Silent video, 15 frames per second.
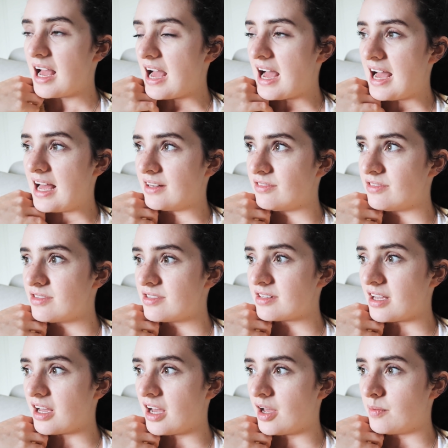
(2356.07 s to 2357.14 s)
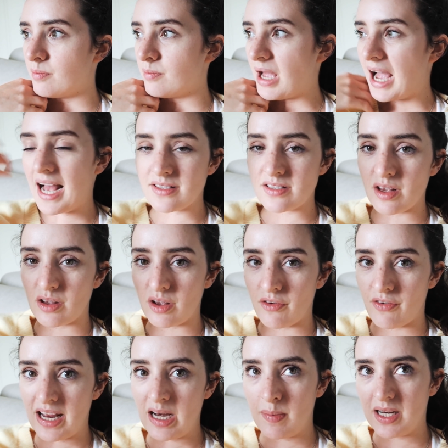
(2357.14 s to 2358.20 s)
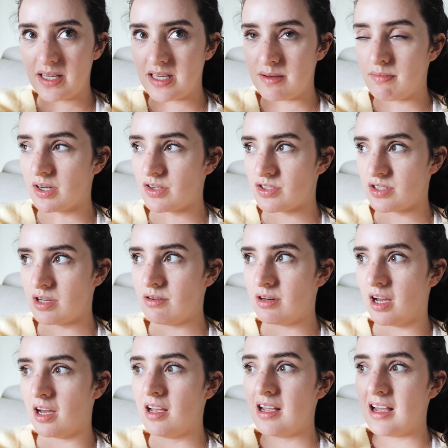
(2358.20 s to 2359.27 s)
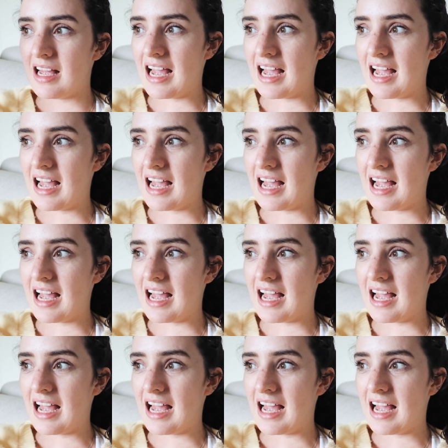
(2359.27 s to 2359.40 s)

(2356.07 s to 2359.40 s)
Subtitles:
and has availability much sooner.